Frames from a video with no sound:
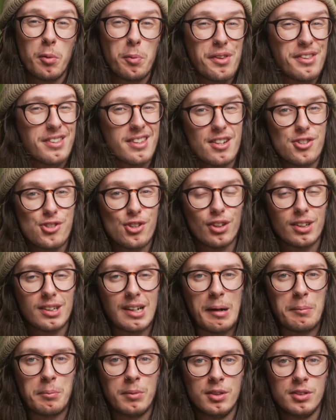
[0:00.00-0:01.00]
with digital
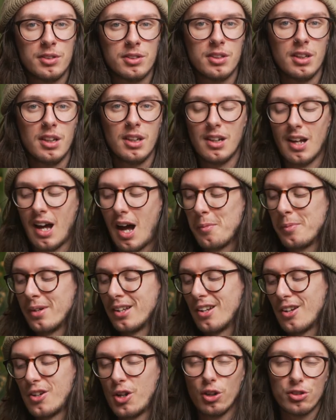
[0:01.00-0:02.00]
cameras, I
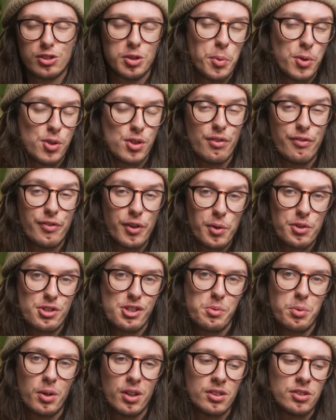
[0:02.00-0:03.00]
mean, not so much the Fuji
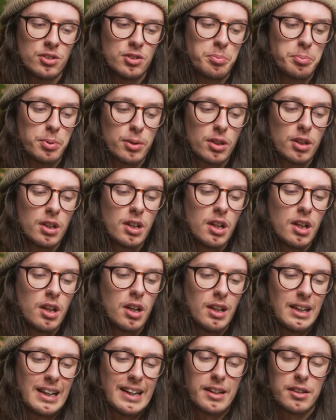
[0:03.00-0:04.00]
ones, but
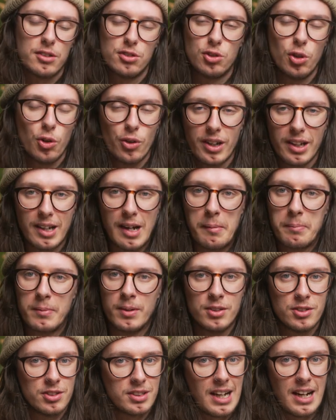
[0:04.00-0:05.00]
like Sony
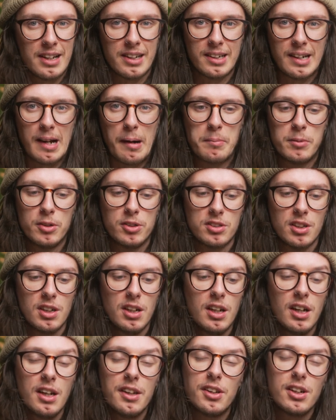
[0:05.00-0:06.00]
cameras, Canon cameras,
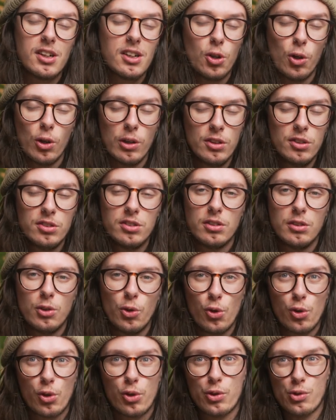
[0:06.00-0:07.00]
the colours
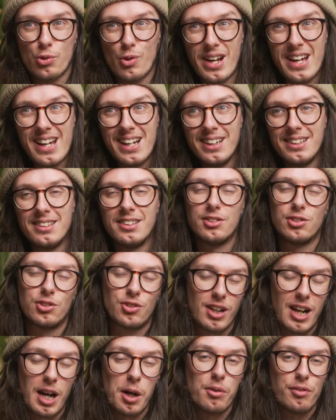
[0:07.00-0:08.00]
look great
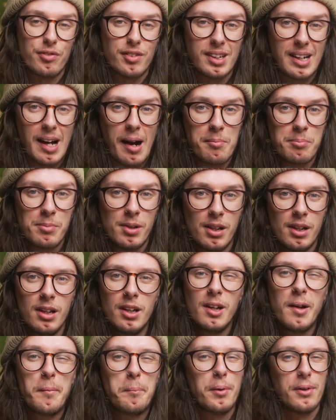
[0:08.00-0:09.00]
straight out of the camera,
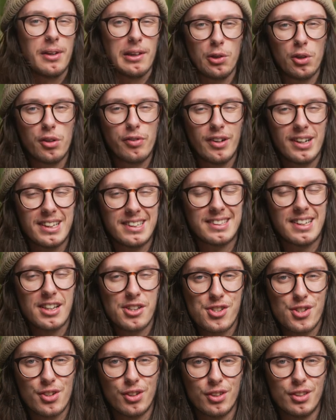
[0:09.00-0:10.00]
but they look very
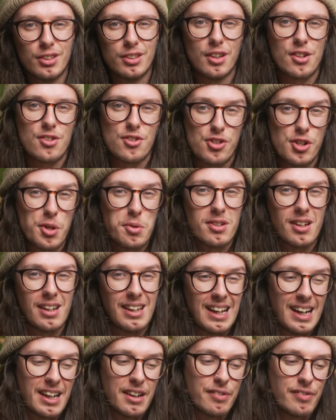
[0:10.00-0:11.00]
digital and true to
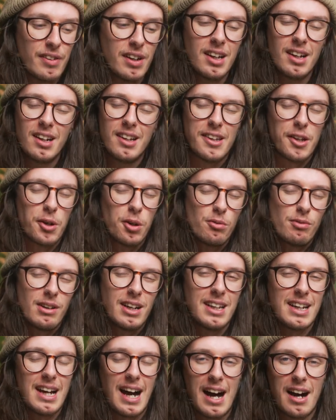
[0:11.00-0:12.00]
life. They don't
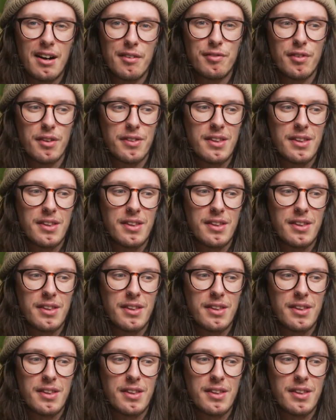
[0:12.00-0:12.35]
really have